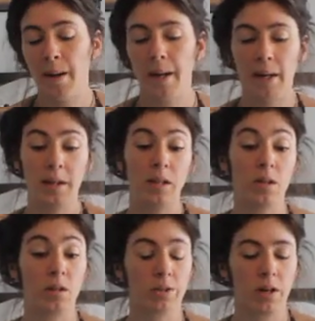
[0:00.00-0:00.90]
And I
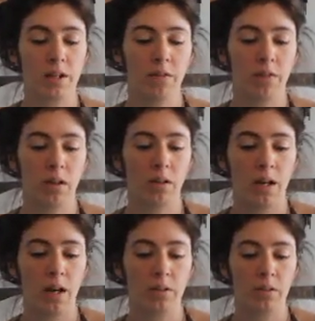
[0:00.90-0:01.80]
think you're trying to figure it
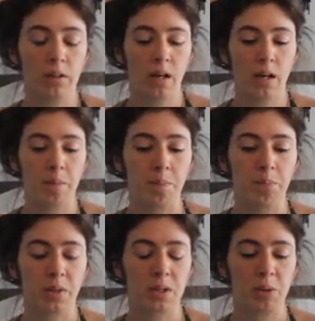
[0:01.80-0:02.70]
out,
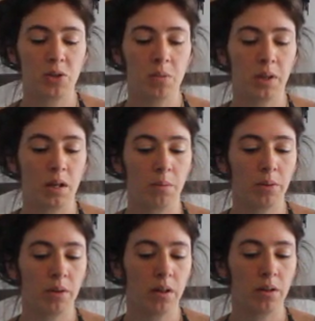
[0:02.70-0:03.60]
especially with the
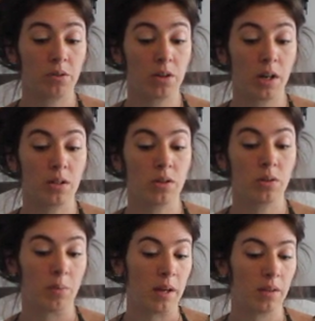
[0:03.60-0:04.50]
Emperor there. You're trying to do
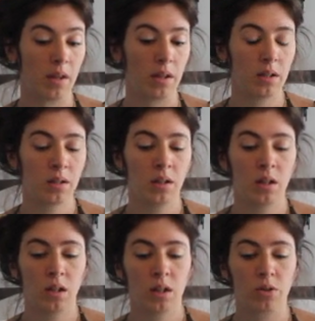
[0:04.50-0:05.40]
the right thing.
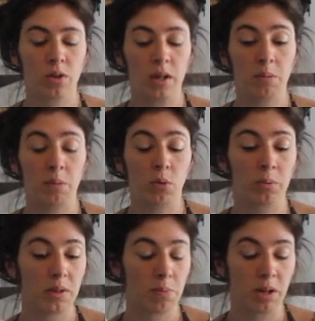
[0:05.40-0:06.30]
You're trying to be more
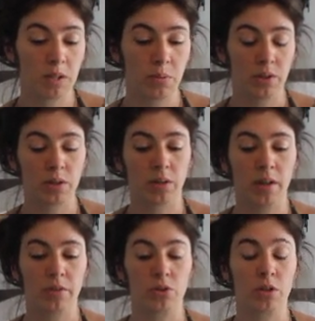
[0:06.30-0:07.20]
responsible in your
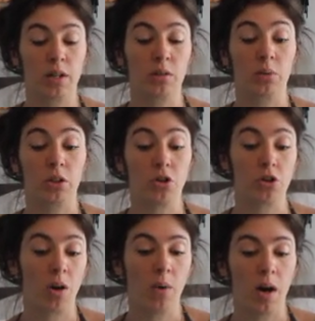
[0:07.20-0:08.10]
life. You're trying to really
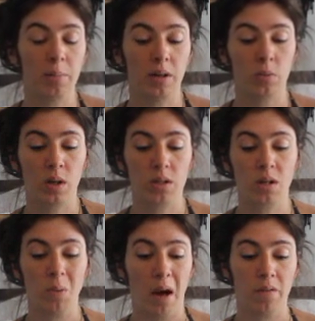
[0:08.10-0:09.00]
show up in ways that
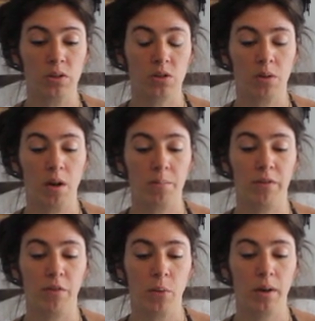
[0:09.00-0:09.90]
you haven't shown up
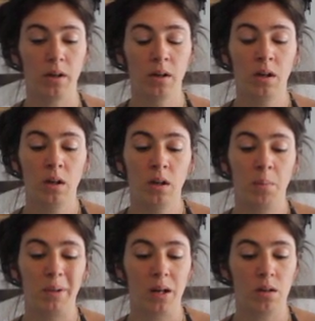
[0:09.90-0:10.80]
before.
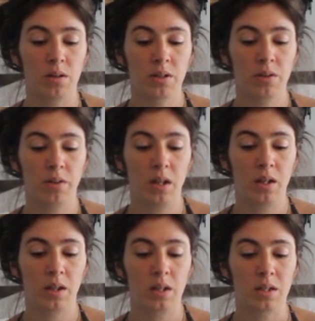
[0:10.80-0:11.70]
But I also
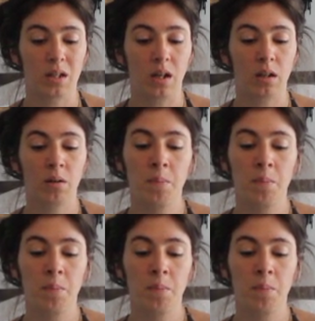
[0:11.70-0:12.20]
think that it's like,